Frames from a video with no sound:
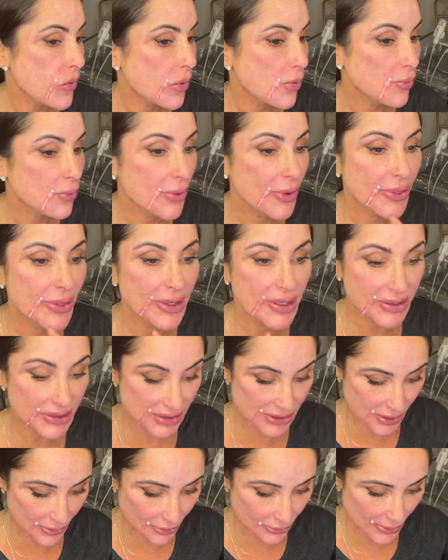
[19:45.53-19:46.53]
with
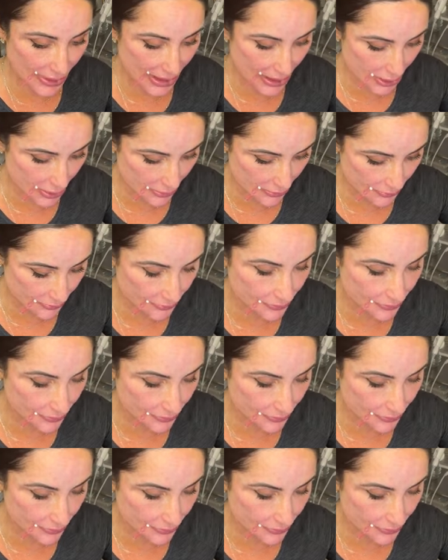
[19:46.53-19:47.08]
this thread.